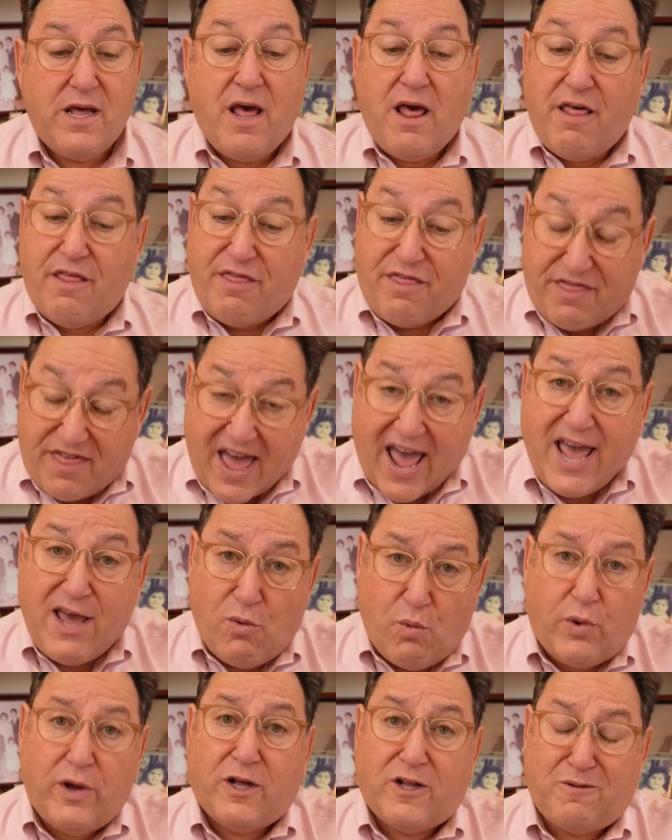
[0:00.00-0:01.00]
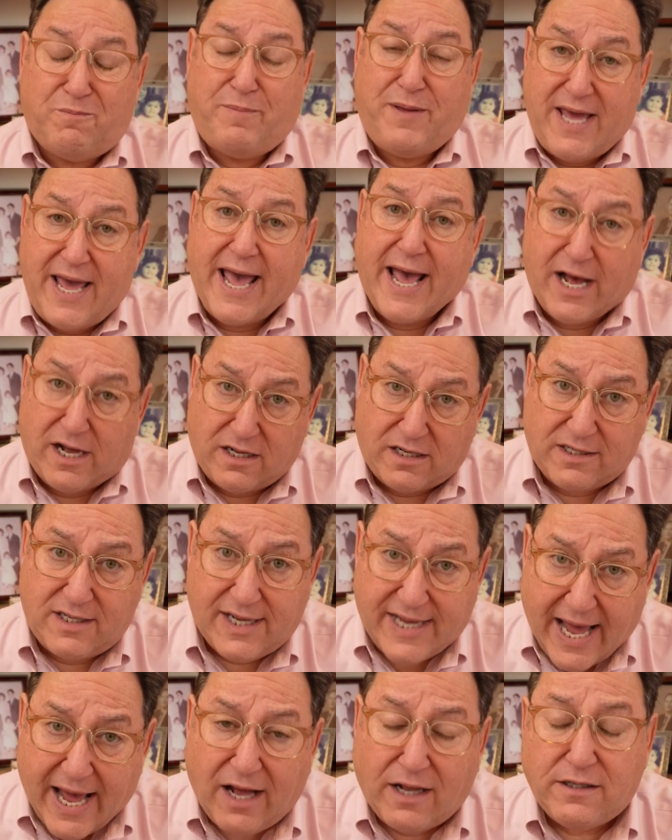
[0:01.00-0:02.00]
they will be held
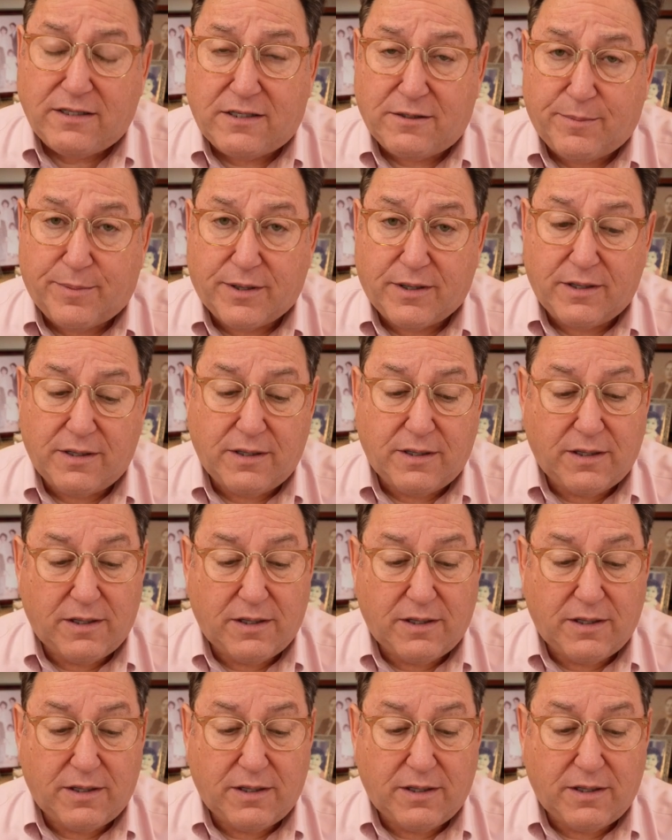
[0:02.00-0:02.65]
accountable.